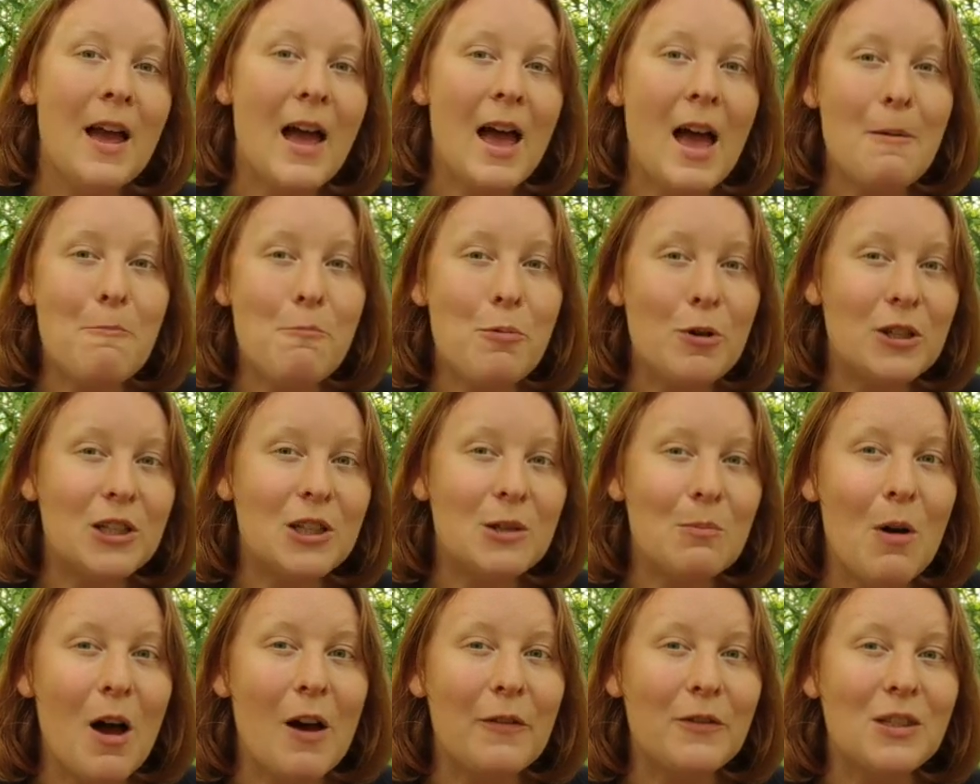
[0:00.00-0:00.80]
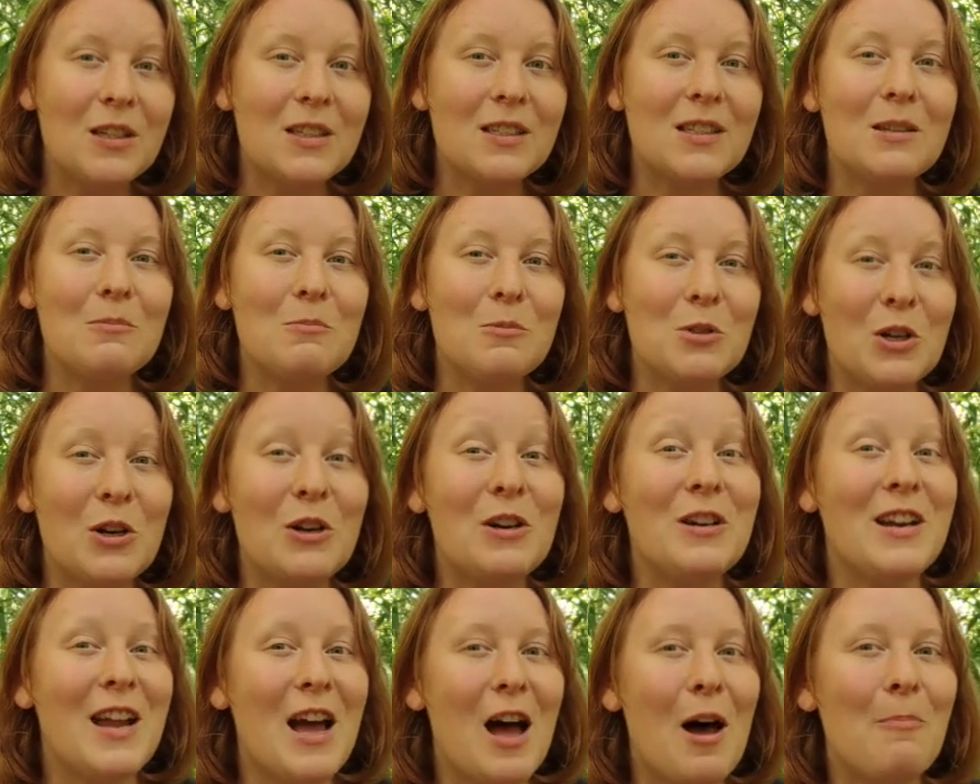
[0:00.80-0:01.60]
and push them off to some
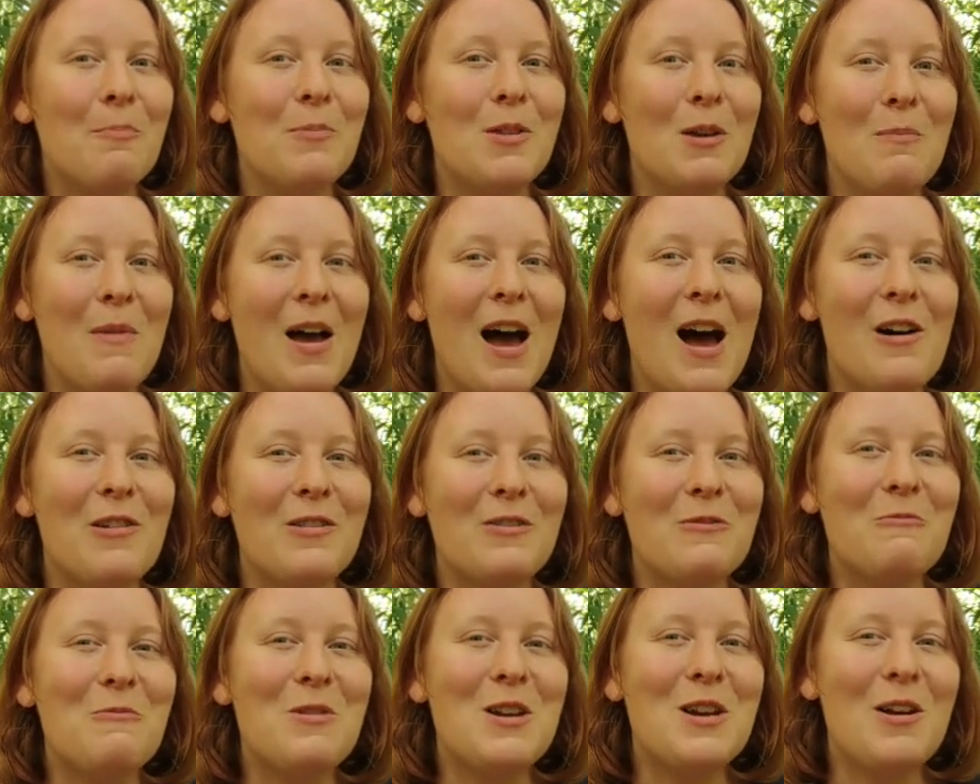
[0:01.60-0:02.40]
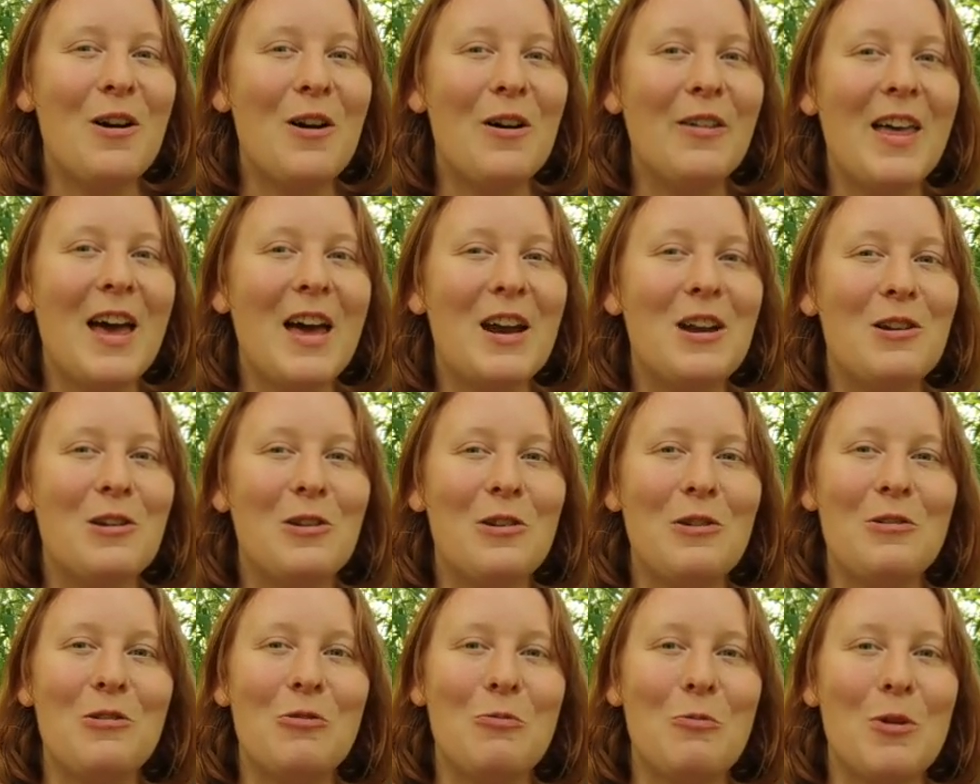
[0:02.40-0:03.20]
dirt and help them out. We call that an
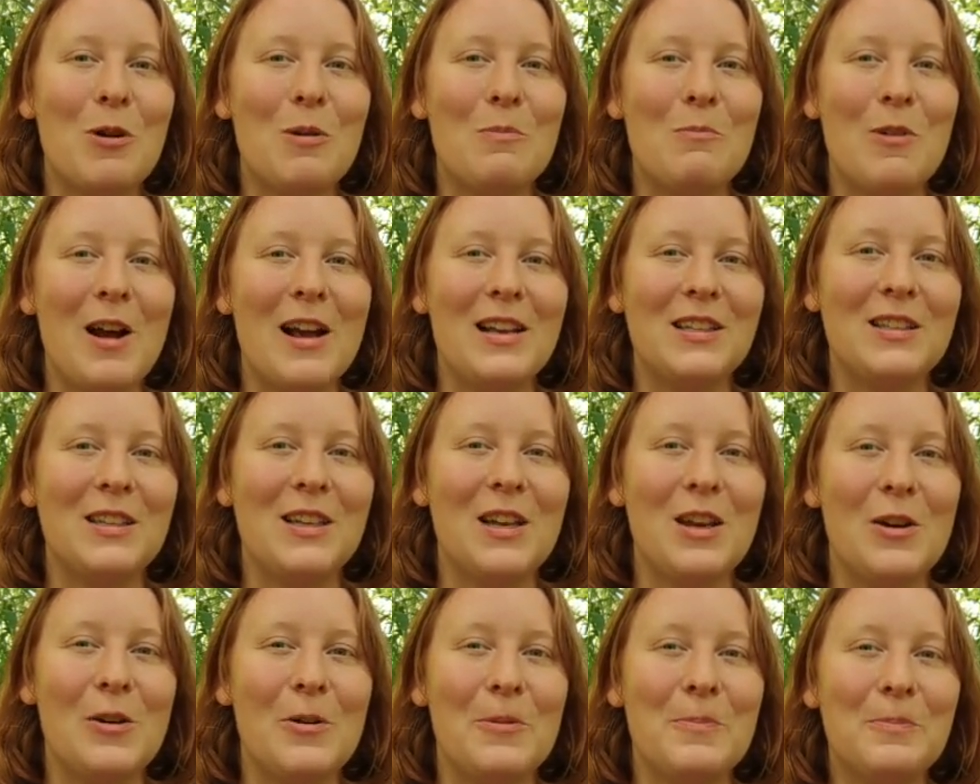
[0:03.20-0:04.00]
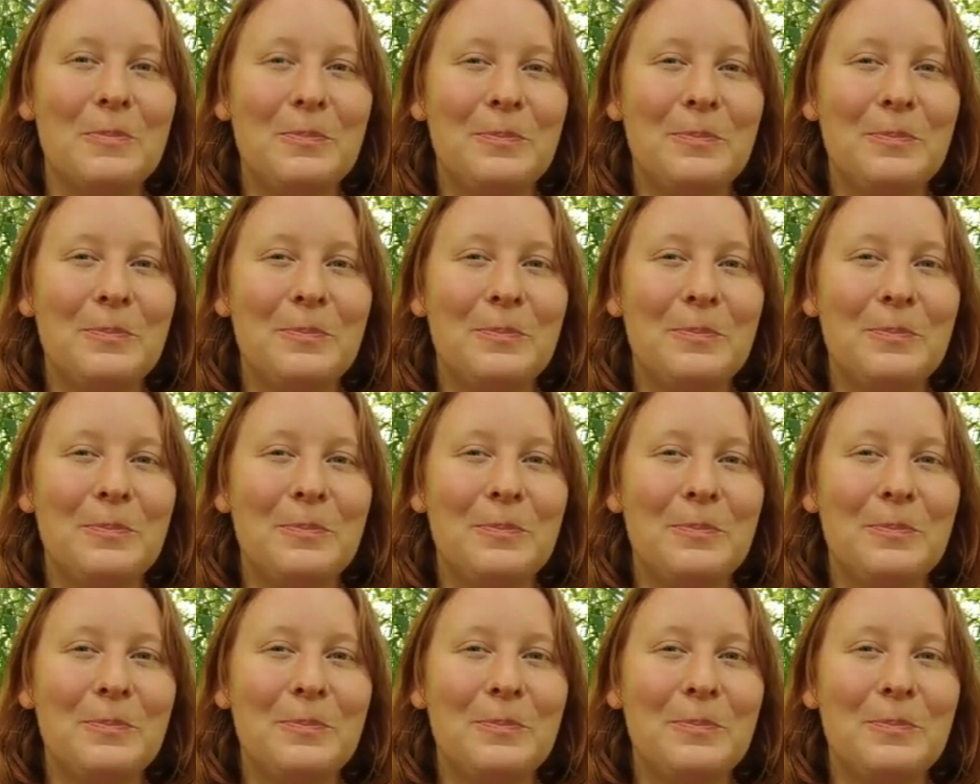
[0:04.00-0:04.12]
earthworm rescue.